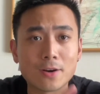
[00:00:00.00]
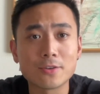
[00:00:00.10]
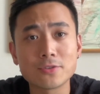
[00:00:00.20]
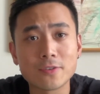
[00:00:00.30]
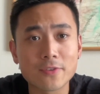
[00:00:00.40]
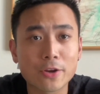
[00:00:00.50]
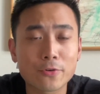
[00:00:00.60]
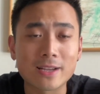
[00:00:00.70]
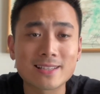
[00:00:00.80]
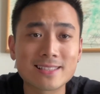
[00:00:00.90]
also a very
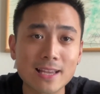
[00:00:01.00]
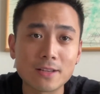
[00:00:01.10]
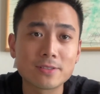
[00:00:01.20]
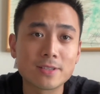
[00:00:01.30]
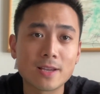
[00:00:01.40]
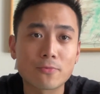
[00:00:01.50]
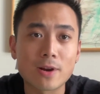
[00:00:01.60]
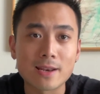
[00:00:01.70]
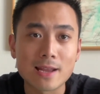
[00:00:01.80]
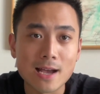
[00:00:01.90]
quick sales tip
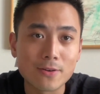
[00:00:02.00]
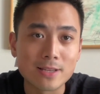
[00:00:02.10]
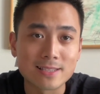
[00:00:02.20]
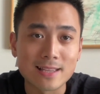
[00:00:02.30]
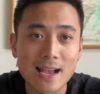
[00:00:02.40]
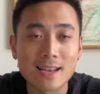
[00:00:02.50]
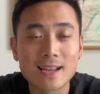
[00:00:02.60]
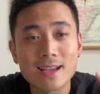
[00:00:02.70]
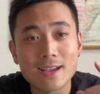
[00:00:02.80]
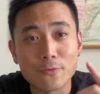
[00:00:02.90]
right now is
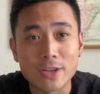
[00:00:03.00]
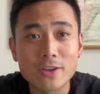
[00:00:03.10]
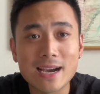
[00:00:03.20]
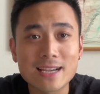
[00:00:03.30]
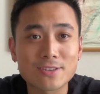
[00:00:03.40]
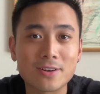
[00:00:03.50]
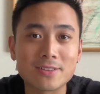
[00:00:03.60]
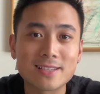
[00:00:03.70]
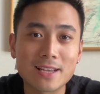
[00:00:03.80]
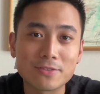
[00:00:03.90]
that when you guys are
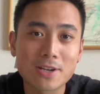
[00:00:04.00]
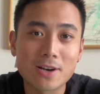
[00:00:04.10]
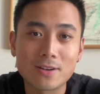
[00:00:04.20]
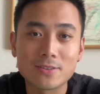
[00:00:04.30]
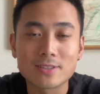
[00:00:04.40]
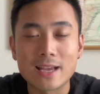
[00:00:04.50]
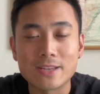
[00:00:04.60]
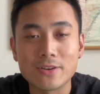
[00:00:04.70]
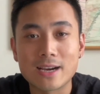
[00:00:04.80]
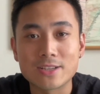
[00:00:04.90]
on sales calls
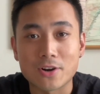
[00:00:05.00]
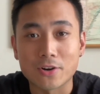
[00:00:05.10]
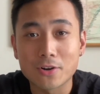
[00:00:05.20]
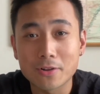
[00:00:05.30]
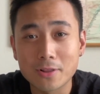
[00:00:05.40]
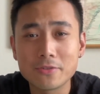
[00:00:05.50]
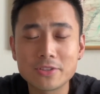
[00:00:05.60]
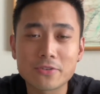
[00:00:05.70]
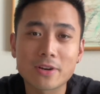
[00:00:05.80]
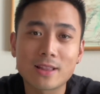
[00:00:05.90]
and you guys are
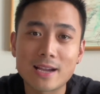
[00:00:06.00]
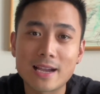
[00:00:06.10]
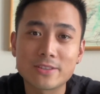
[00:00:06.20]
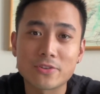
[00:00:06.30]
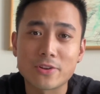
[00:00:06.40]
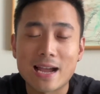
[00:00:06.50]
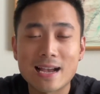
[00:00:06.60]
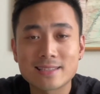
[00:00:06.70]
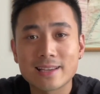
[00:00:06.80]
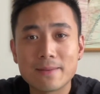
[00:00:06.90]
closing your clients or they're
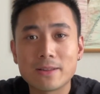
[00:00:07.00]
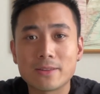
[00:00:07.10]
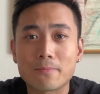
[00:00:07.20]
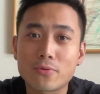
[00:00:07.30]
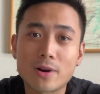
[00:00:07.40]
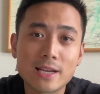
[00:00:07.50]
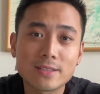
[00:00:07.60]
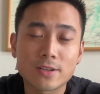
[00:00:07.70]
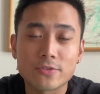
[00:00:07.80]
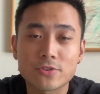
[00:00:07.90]
asking about the
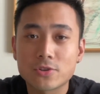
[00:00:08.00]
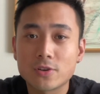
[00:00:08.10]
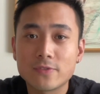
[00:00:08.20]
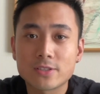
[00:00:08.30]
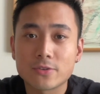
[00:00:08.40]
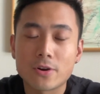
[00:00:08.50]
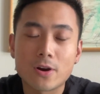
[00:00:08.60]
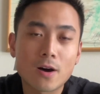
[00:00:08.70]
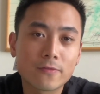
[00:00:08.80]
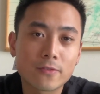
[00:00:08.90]
price of your service or your
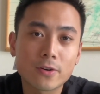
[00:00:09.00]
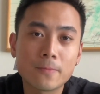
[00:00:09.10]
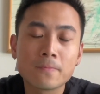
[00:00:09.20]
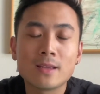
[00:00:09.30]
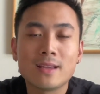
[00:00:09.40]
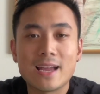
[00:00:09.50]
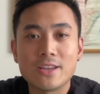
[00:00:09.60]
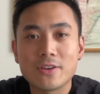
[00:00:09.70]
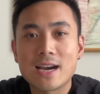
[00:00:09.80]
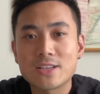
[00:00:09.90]
offer,
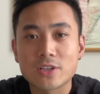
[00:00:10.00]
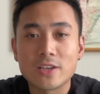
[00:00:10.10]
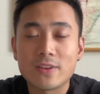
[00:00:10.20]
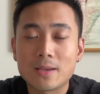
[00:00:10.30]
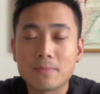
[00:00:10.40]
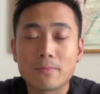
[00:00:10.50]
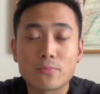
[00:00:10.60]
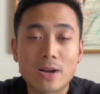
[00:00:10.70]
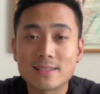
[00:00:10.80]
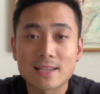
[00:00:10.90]
and you guys are giving them the
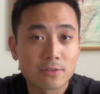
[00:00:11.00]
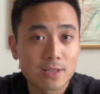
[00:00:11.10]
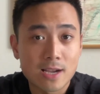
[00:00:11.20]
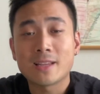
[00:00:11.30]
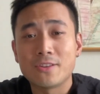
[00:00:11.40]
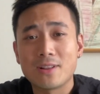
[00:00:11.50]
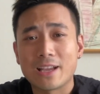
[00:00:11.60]
price outline and they're like,